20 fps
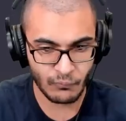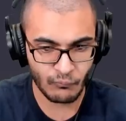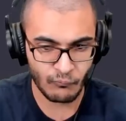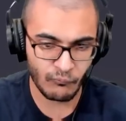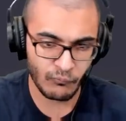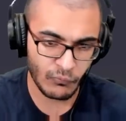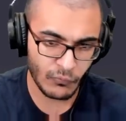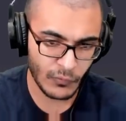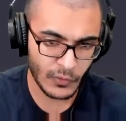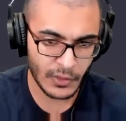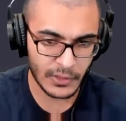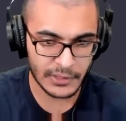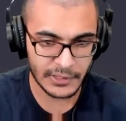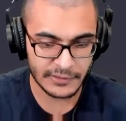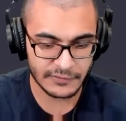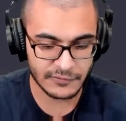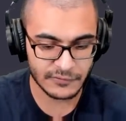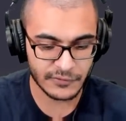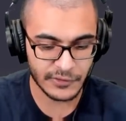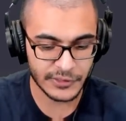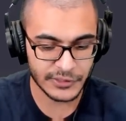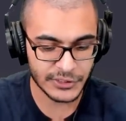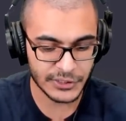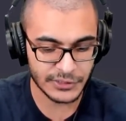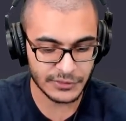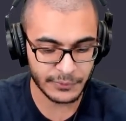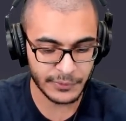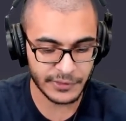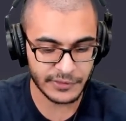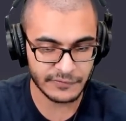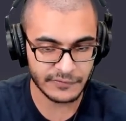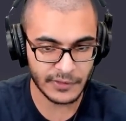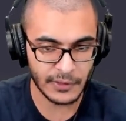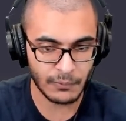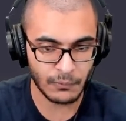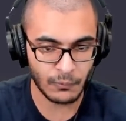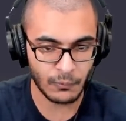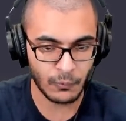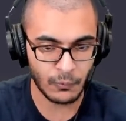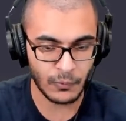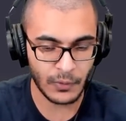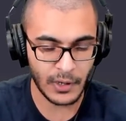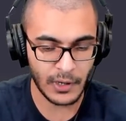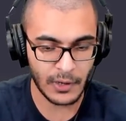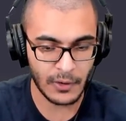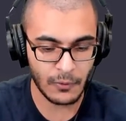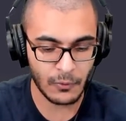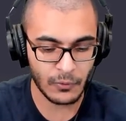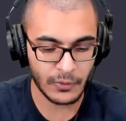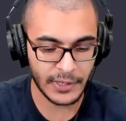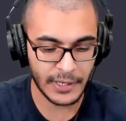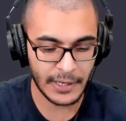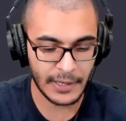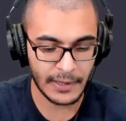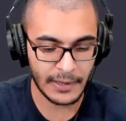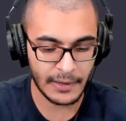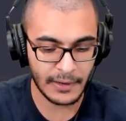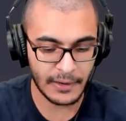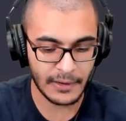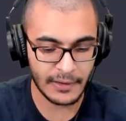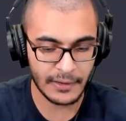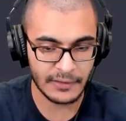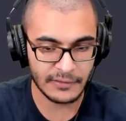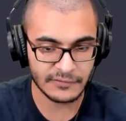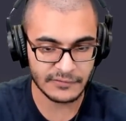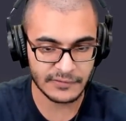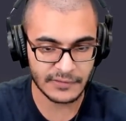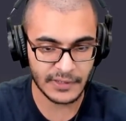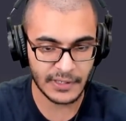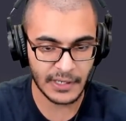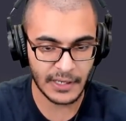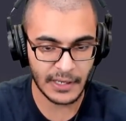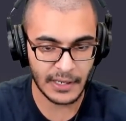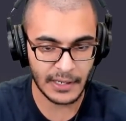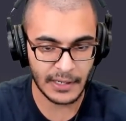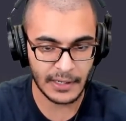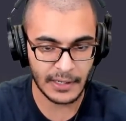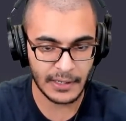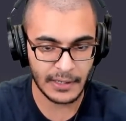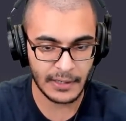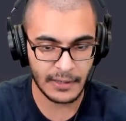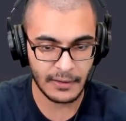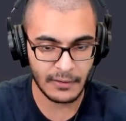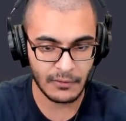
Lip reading: let's try and change it. We can say, how can I scan